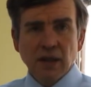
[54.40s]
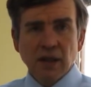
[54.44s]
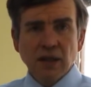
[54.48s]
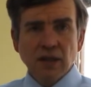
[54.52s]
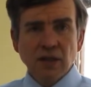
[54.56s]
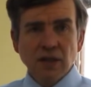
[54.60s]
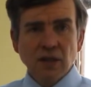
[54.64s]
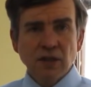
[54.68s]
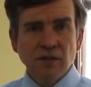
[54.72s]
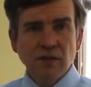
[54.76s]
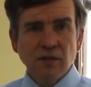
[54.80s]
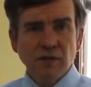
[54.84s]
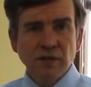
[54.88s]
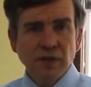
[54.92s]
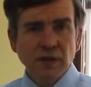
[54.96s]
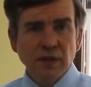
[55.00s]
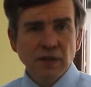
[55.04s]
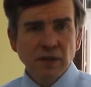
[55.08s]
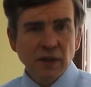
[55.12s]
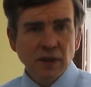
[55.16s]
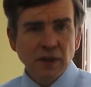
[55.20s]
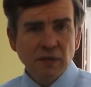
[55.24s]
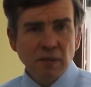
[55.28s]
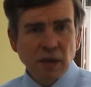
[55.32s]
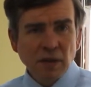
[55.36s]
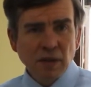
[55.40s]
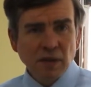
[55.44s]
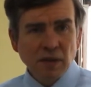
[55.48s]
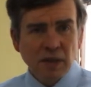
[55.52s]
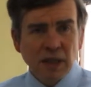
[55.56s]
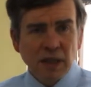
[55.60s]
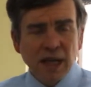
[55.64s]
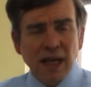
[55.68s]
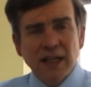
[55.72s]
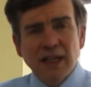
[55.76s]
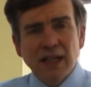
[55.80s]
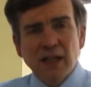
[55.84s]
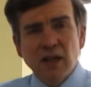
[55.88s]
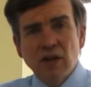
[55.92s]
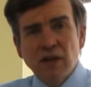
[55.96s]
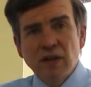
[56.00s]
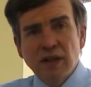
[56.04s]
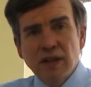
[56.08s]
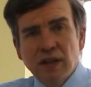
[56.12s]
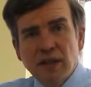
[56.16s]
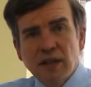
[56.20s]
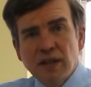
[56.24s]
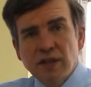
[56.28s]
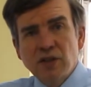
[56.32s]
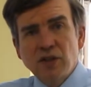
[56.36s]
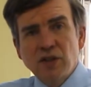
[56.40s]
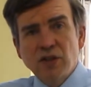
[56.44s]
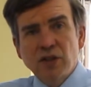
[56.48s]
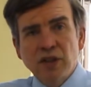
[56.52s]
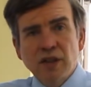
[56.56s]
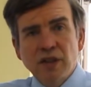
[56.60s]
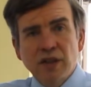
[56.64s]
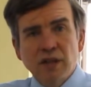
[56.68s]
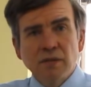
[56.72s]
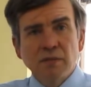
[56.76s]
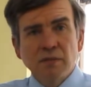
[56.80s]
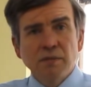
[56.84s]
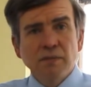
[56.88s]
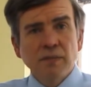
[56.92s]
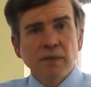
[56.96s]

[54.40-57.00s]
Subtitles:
So the most iconic shirt